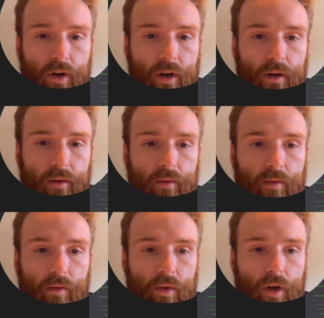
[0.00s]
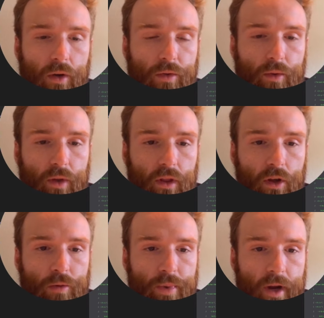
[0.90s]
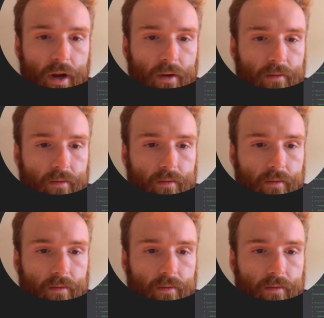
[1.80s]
to go through and loop here.